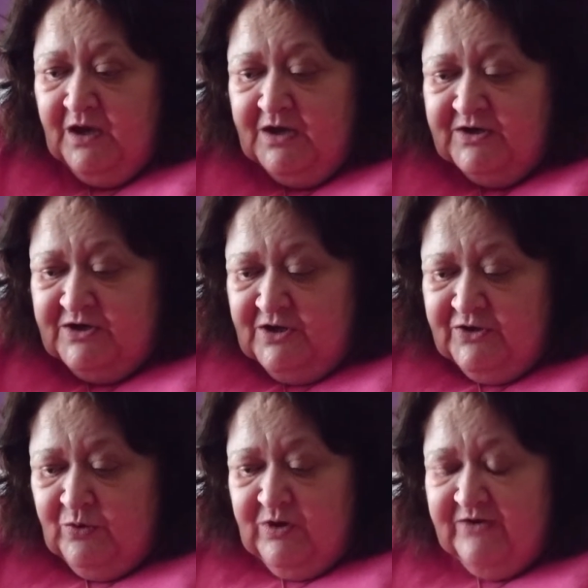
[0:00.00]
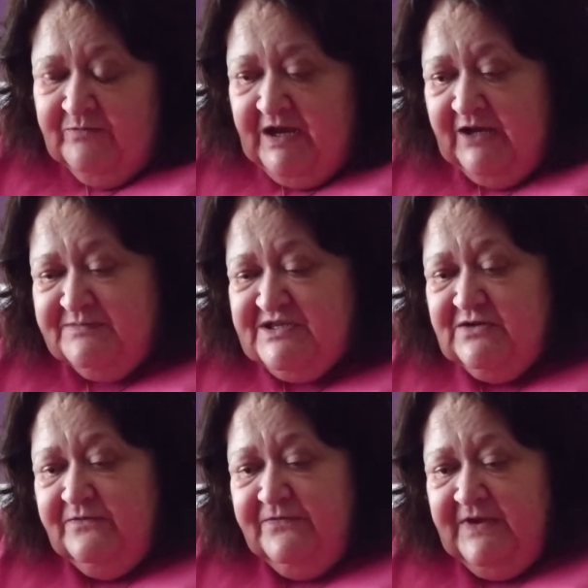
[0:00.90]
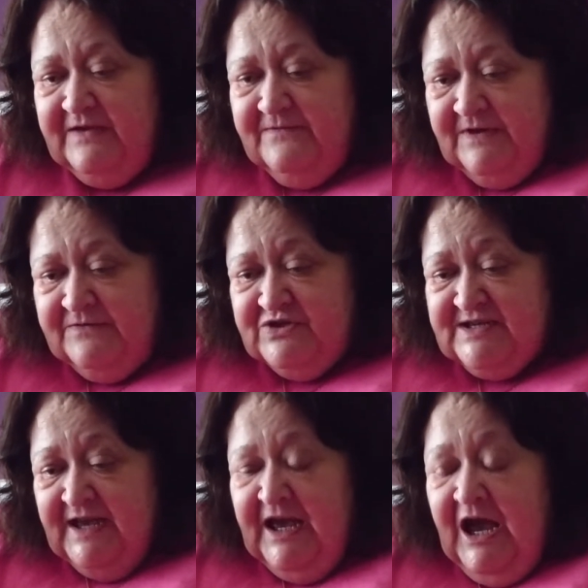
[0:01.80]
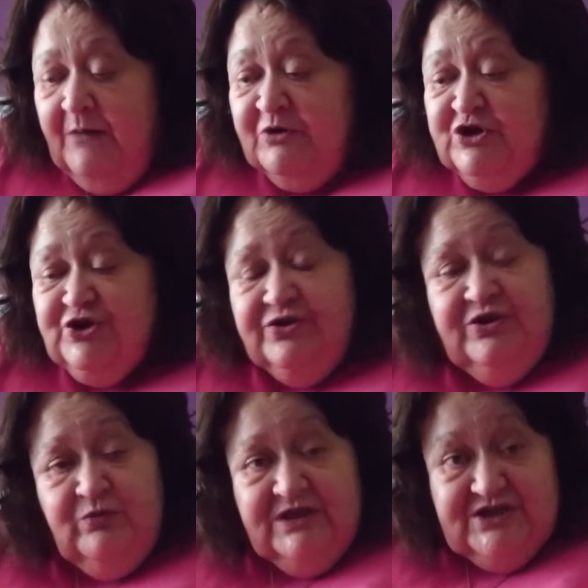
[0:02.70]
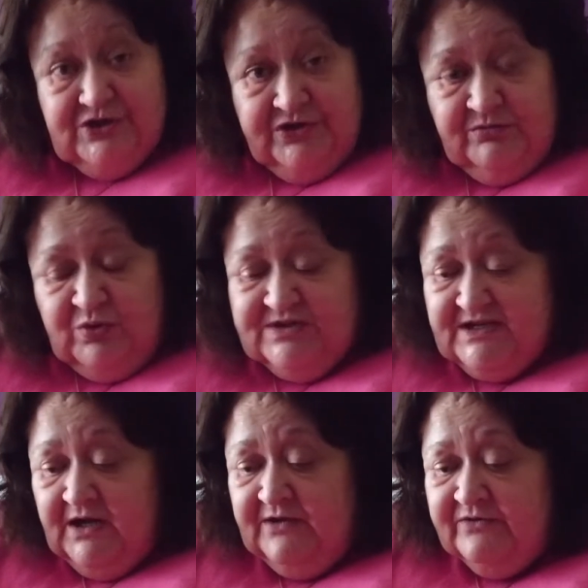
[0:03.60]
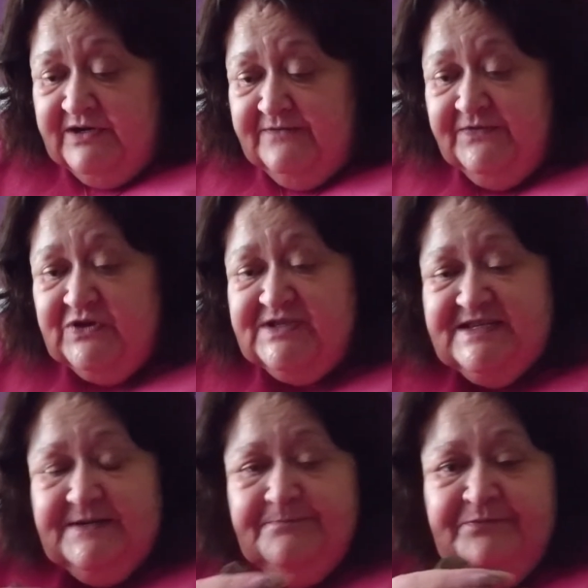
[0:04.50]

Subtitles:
Another one of my absolute favourites, I'm going to show you the one that's got the most colour in it first,